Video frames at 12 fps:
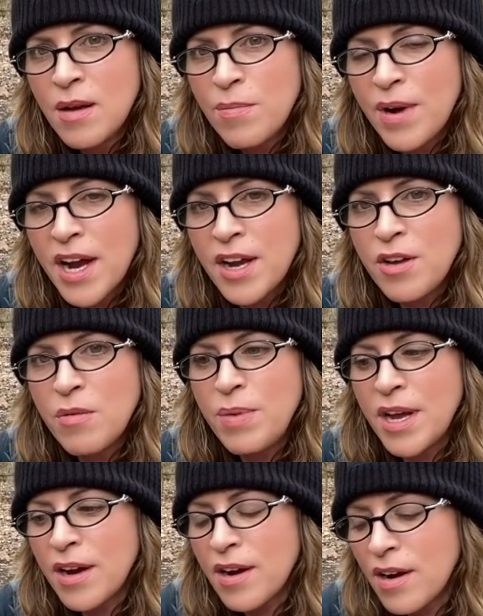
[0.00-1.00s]
brand new
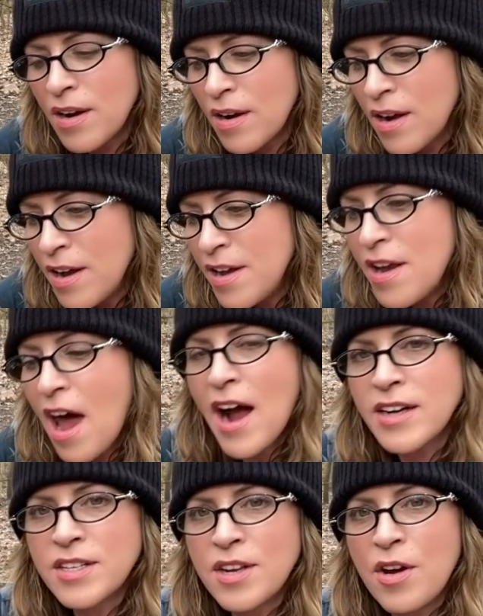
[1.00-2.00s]
beer,
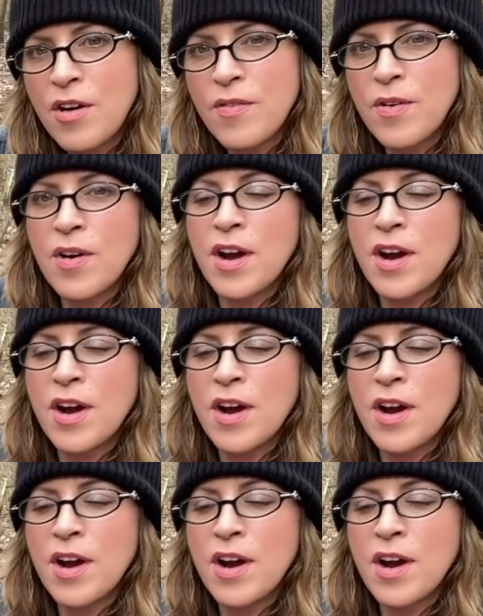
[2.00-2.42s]
knocks it over.